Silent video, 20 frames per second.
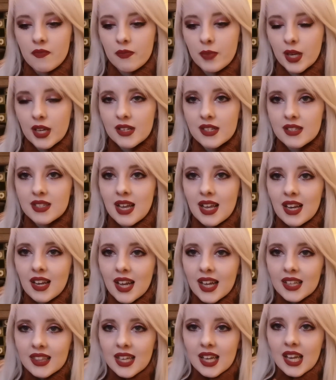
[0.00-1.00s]
because they're
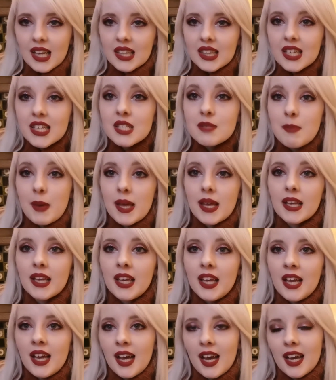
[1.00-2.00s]
like this
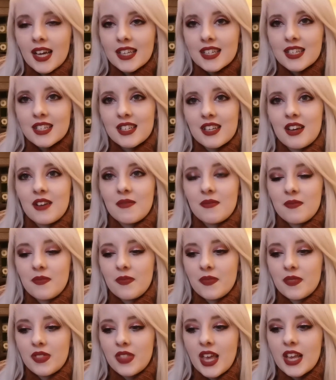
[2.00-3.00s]
big, and
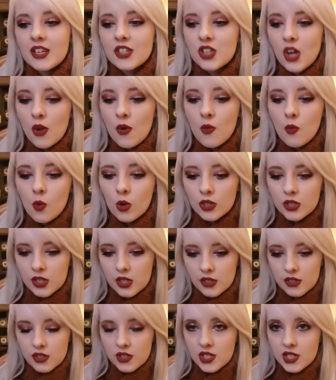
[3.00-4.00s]
they don't want
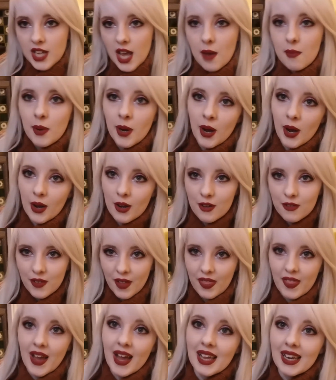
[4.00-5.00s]
to step over
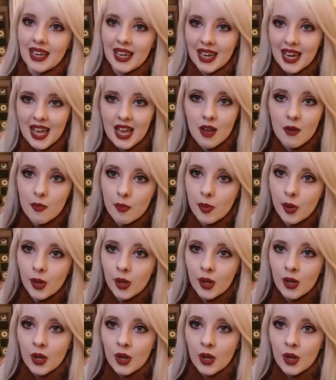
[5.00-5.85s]
that lip